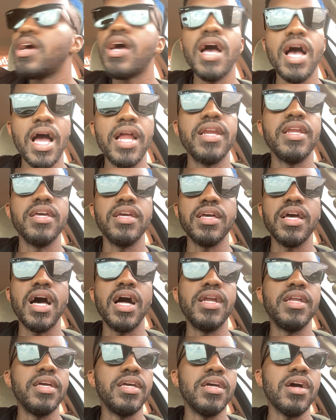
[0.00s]
I need, I
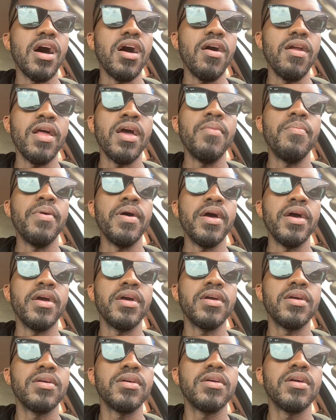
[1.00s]
need all that back.
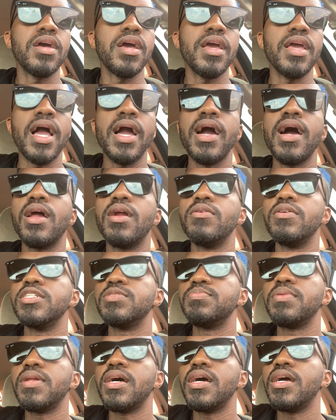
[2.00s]
And I got to
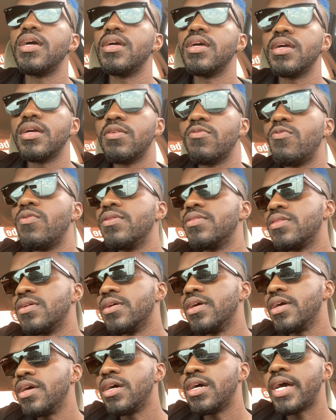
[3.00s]
explain what the
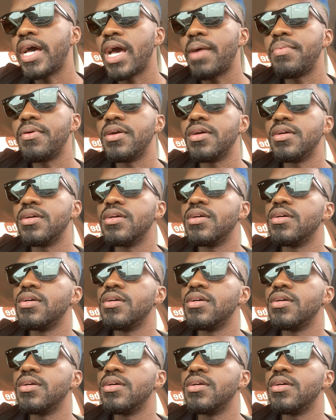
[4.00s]
hell happened